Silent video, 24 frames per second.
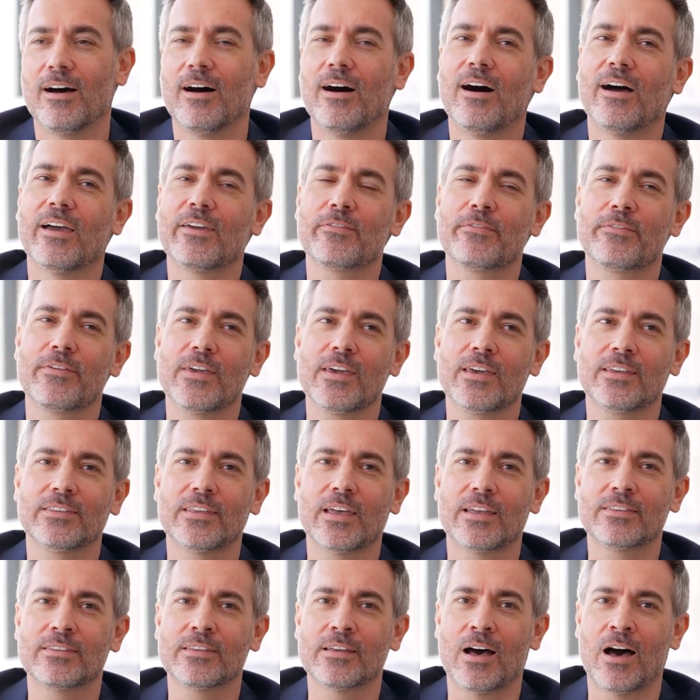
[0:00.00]
I think
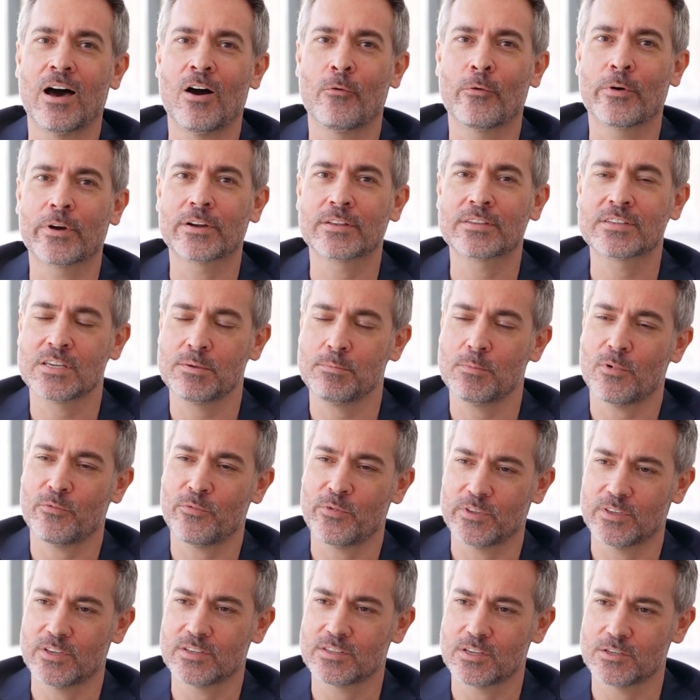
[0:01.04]
that our team of
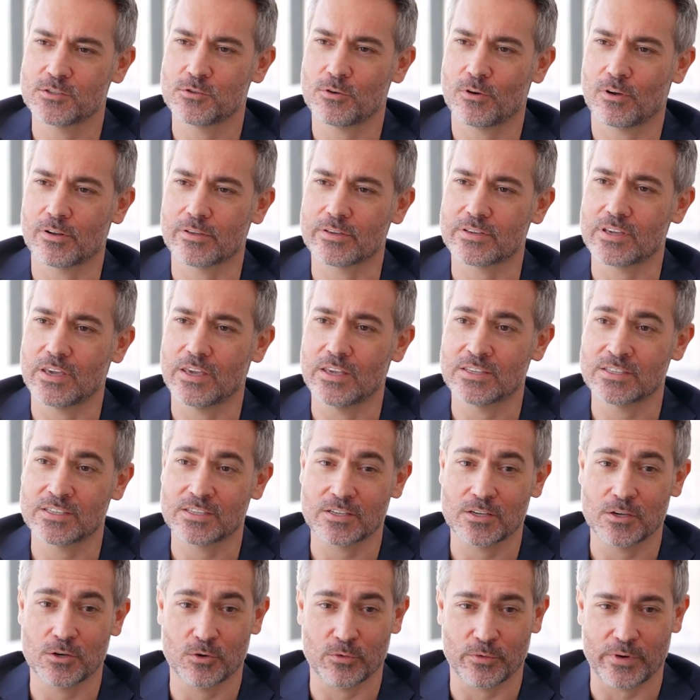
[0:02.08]
anesthesiologists, it's
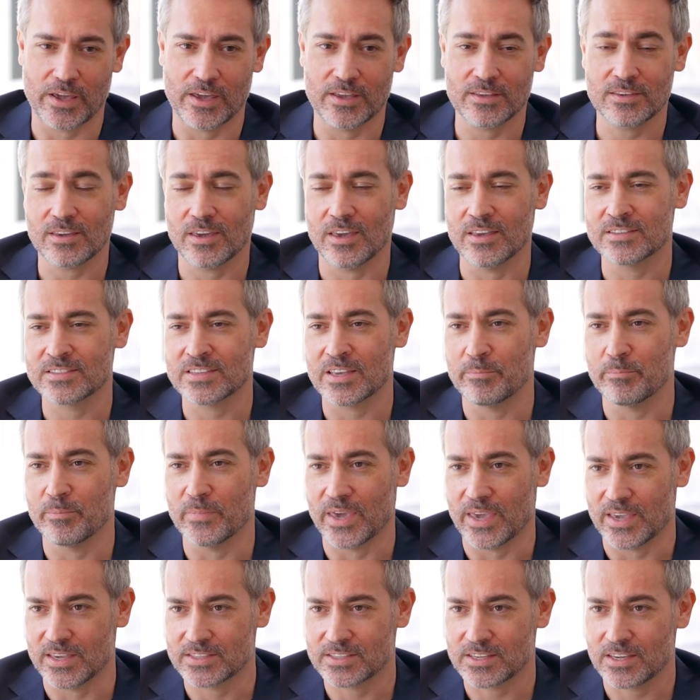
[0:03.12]
great, it's
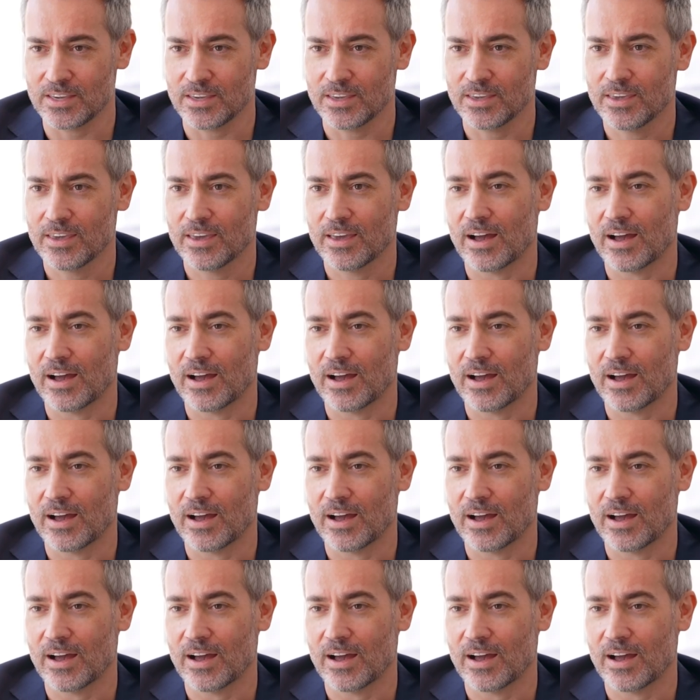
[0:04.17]
amazing,